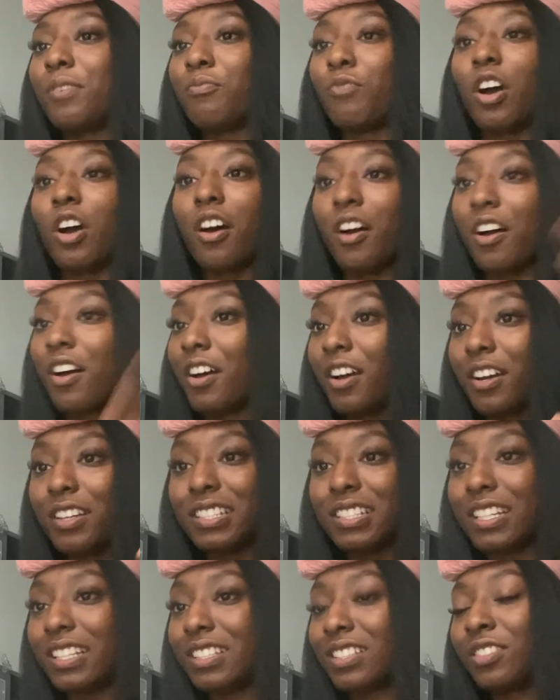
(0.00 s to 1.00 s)
heard,
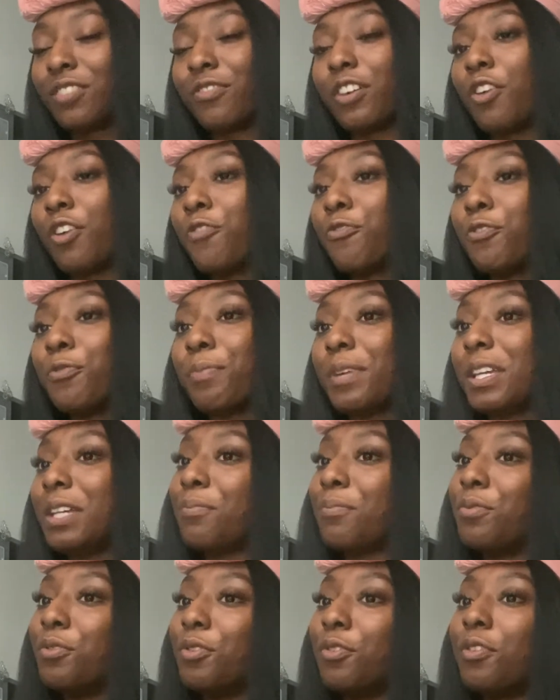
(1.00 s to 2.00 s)
and so that other
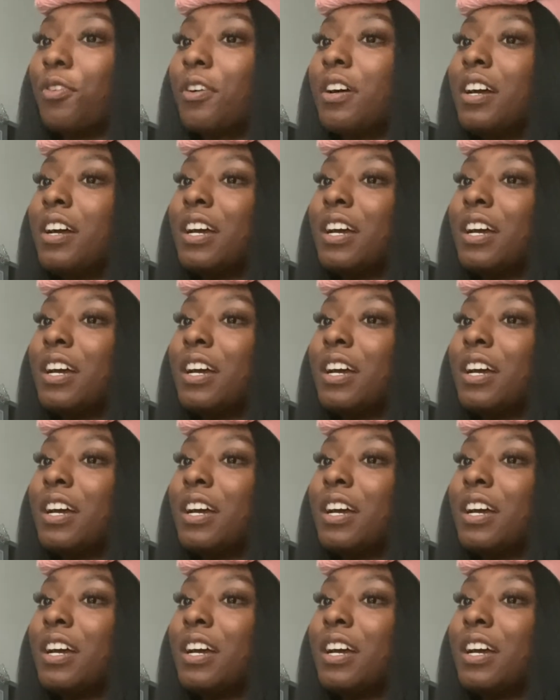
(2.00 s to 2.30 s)
people